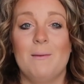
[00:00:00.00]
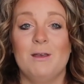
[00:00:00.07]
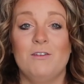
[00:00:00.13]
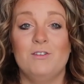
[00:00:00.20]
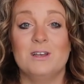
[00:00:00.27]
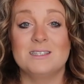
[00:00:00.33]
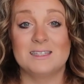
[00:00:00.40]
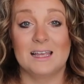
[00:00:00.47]
If
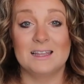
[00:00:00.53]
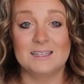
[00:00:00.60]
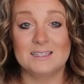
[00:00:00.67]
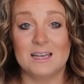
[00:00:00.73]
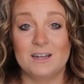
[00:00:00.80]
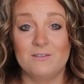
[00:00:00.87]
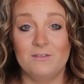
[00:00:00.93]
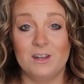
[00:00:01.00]
you guys like this
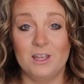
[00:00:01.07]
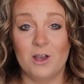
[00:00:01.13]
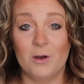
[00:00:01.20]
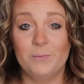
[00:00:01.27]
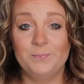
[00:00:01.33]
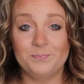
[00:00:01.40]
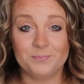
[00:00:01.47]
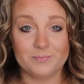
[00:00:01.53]
kind of
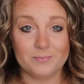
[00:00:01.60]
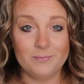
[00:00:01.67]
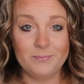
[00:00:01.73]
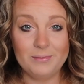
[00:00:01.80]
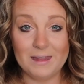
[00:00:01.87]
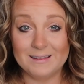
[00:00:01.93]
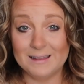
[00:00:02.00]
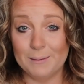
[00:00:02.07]
video,
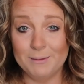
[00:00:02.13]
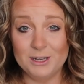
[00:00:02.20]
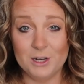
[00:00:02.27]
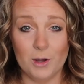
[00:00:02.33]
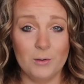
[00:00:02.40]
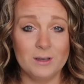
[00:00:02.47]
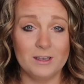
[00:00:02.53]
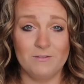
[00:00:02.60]
let me
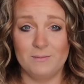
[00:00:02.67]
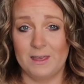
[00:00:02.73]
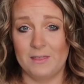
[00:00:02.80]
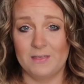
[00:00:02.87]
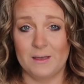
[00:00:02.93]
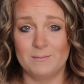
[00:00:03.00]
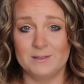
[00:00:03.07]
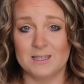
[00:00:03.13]
know, give me a
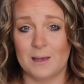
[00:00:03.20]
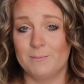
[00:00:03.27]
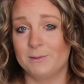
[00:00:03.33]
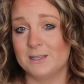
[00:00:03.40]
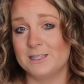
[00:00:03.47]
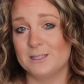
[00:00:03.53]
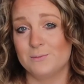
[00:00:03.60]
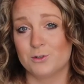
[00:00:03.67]
thumbs up,
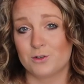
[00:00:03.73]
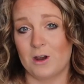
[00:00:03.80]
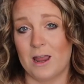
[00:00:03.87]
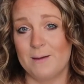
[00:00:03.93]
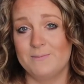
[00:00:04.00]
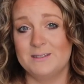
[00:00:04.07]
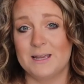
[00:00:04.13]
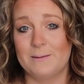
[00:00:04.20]
please
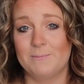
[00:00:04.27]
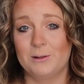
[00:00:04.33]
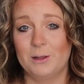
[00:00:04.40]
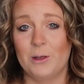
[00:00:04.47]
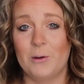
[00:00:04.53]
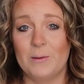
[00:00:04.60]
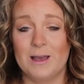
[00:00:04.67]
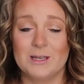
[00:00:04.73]
subscribe down
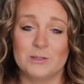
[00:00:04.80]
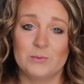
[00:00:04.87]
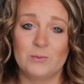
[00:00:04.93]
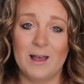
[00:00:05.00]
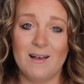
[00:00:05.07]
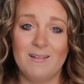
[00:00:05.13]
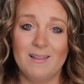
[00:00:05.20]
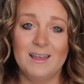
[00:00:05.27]
below as
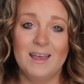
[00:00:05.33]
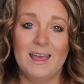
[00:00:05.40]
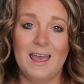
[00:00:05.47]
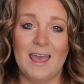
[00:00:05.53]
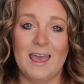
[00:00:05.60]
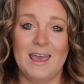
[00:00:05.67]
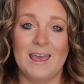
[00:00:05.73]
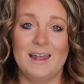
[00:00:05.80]
well.
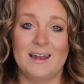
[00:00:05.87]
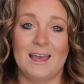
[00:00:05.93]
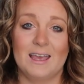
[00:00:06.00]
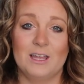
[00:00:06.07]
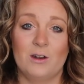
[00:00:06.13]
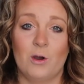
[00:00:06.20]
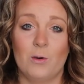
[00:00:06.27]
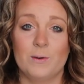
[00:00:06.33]
And I
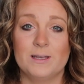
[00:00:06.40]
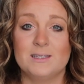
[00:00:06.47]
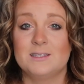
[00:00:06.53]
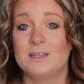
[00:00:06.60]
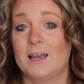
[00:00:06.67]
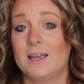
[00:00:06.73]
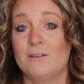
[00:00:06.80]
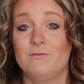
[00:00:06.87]

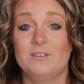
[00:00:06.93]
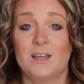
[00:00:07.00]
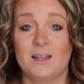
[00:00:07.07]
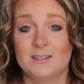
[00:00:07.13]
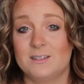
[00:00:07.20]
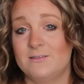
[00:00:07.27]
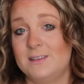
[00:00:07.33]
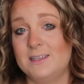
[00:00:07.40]
have
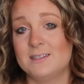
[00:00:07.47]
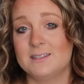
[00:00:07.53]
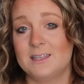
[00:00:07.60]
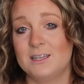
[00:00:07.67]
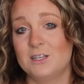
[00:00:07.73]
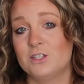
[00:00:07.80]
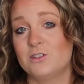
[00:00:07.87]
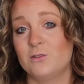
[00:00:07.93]
tons of these
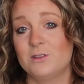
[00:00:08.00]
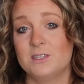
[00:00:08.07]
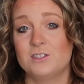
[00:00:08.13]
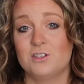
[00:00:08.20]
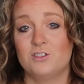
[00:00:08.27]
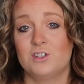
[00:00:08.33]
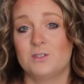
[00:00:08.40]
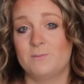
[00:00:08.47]
things, so this
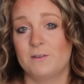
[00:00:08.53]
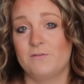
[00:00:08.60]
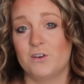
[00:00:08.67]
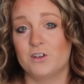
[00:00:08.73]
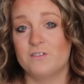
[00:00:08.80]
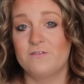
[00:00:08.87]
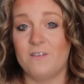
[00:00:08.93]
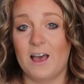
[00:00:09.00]
is just my
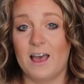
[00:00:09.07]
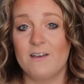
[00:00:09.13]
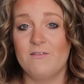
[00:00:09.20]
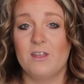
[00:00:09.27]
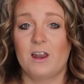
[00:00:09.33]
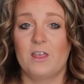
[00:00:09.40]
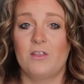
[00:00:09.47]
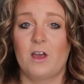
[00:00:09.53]
first 5
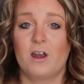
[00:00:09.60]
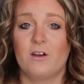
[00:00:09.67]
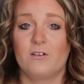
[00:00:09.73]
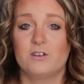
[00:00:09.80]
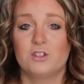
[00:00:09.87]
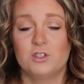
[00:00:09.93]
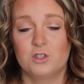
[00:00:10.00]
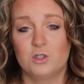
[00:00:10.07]
that I thought
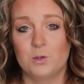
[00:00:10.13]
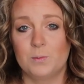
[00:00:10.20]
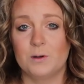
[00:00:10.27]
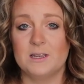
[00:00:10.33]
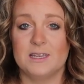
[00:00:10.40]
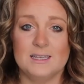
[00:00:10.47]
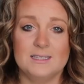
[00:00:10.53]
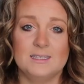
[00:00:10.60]
are super
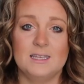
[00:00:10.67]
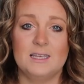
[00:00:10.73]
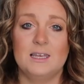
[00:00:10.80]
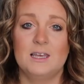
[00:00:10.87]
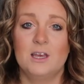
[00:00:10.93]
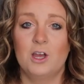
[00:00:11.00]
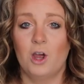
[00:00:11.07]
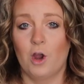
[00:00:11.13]
easy